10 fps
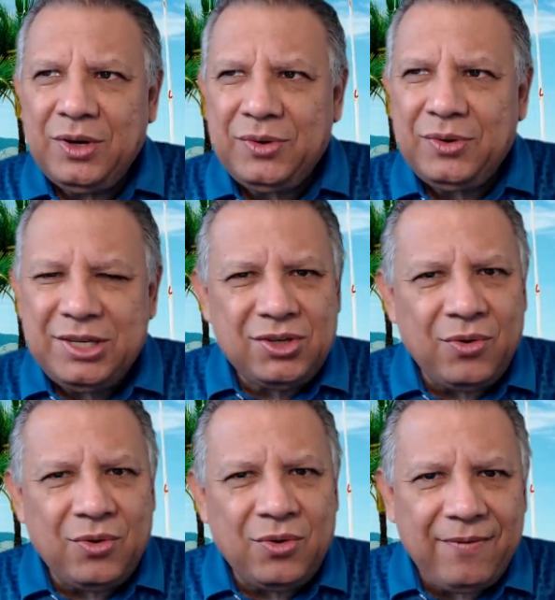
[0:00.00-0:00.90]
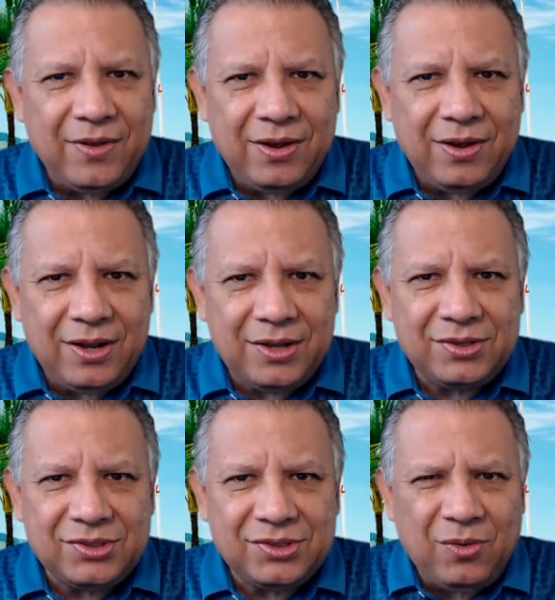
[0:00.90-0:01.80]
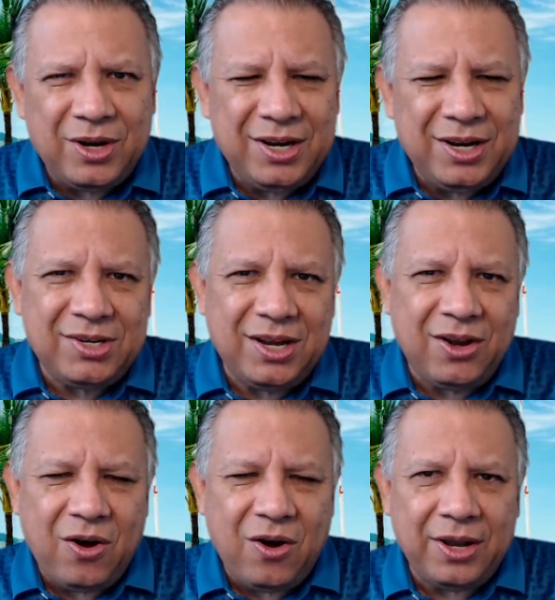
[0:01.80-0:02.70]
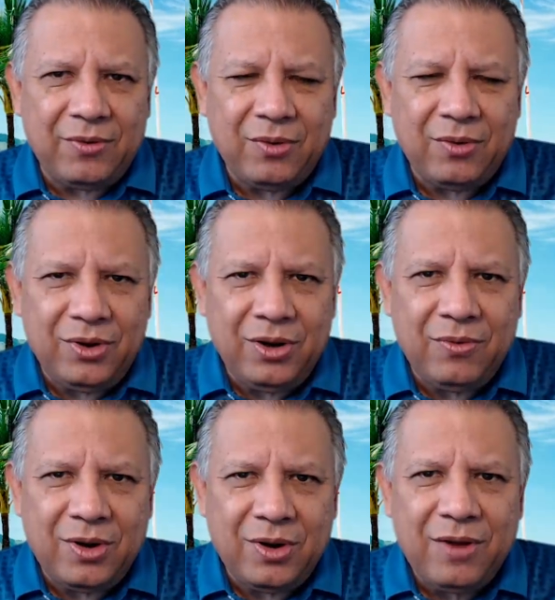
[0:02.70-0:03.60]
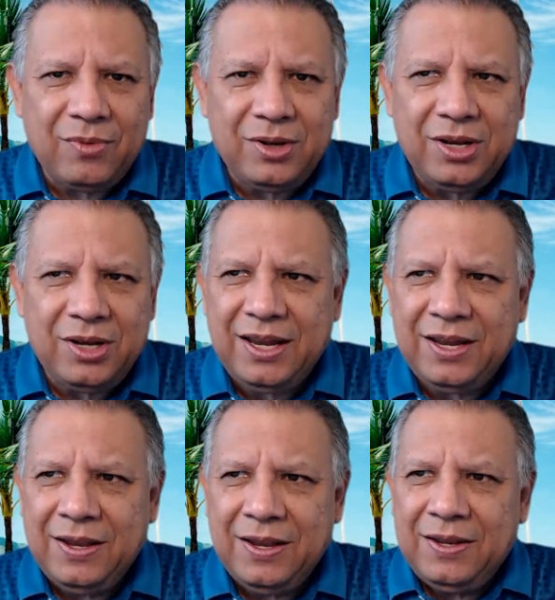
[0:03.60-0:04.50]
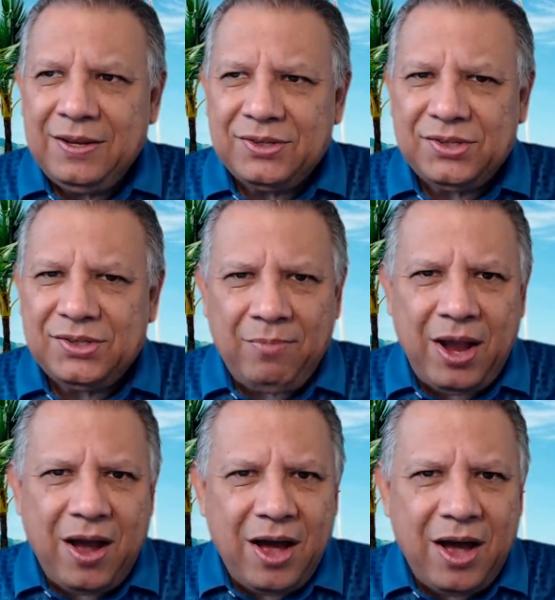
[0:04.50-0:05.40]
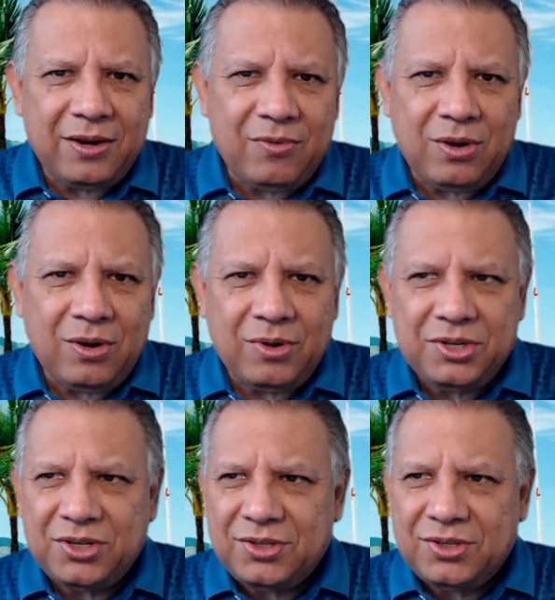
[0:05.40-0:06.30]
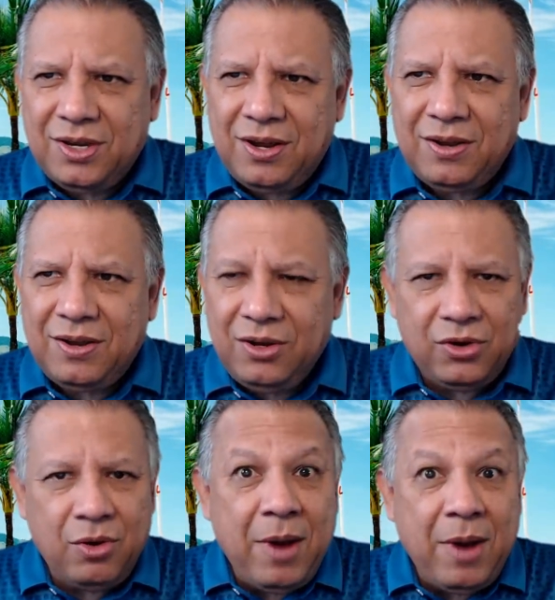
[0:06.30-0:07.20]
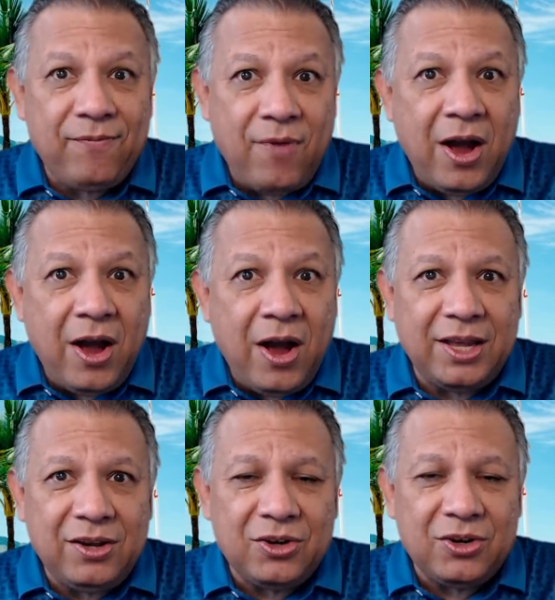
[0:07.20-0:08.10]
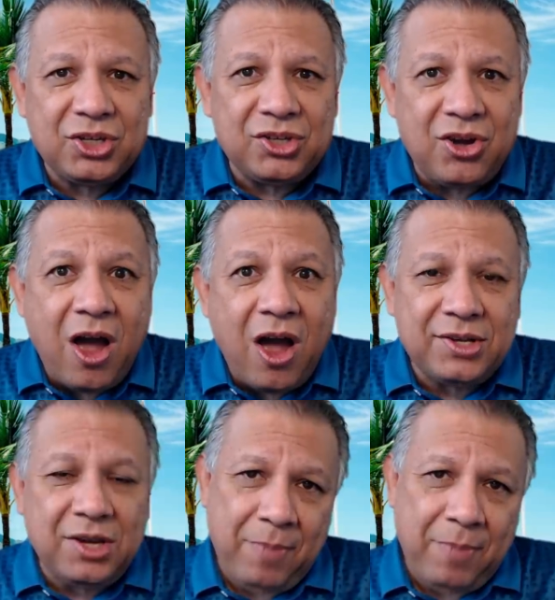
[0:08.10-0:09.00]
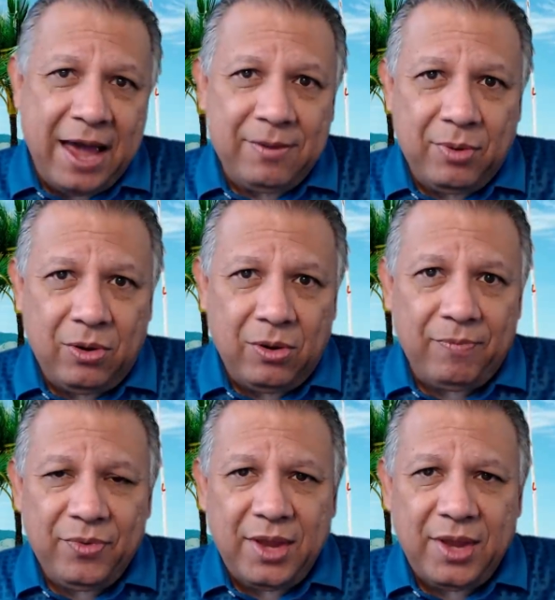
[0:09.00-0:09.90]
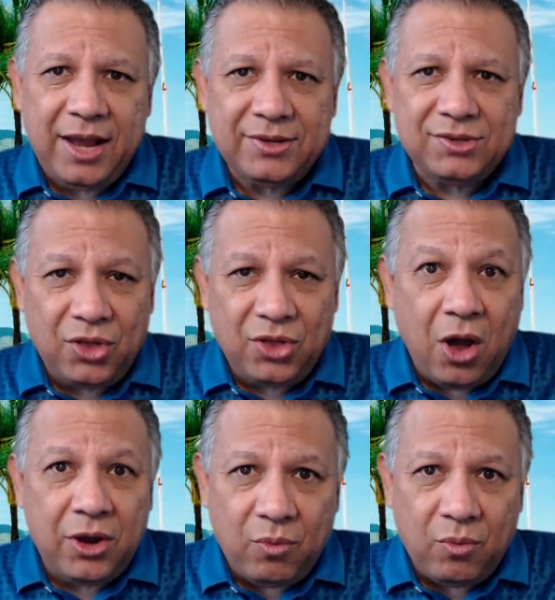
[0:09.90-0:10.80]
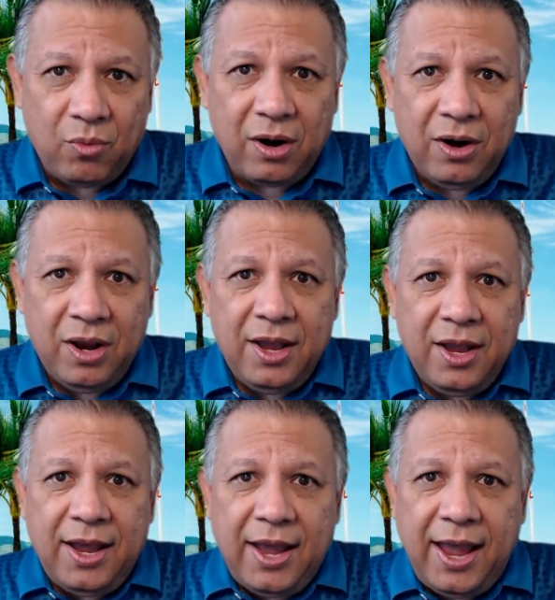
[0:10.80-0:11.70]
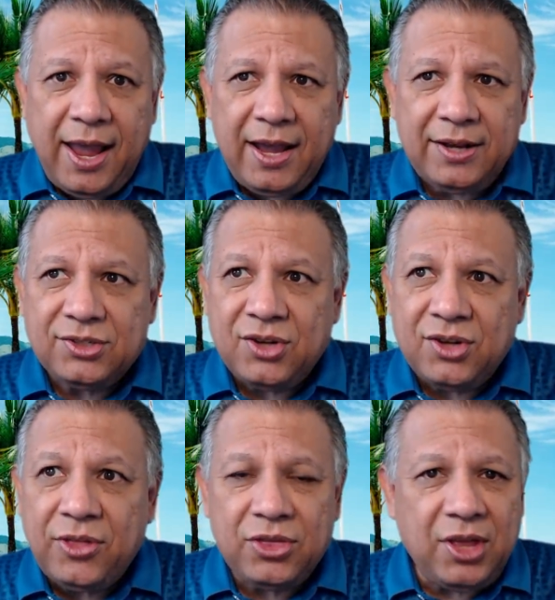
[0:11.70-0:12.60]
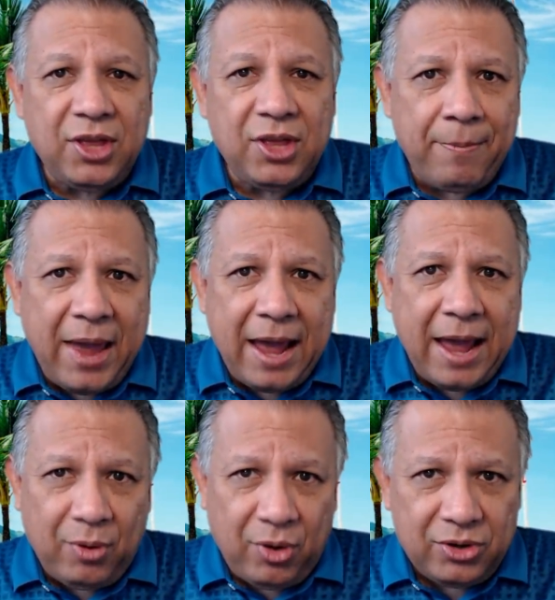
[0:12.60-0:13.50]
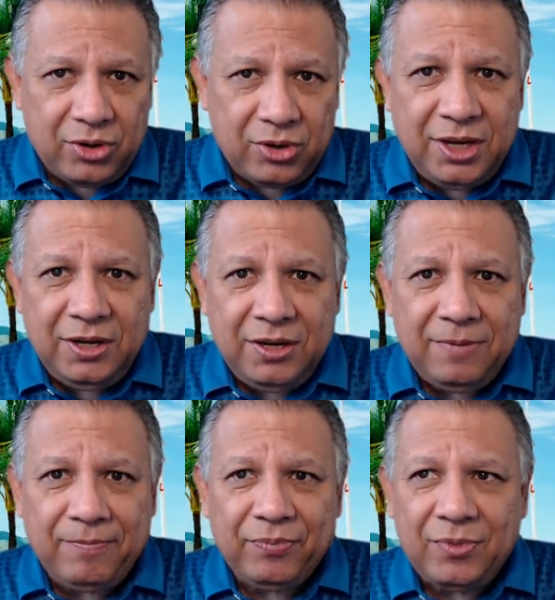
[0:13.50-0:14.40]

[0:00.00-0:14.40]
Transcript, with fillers: we, we just don't have a, a synchronicity going. We're, we, you know, we're not really symbiotic. We're, we're just, uh, you know, you might find that you're just not as compatible as you thought you were. And it's not that they're a bad person.